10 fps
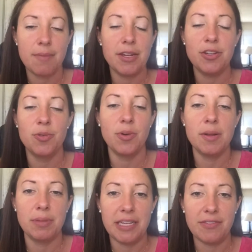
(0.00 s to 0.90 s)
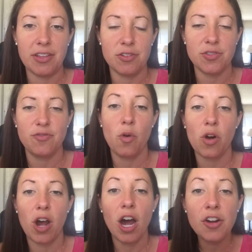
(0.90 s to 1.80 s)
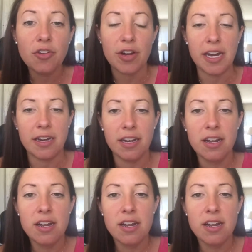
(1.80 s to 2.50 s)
I mean, you wouldn't believe it. There's 400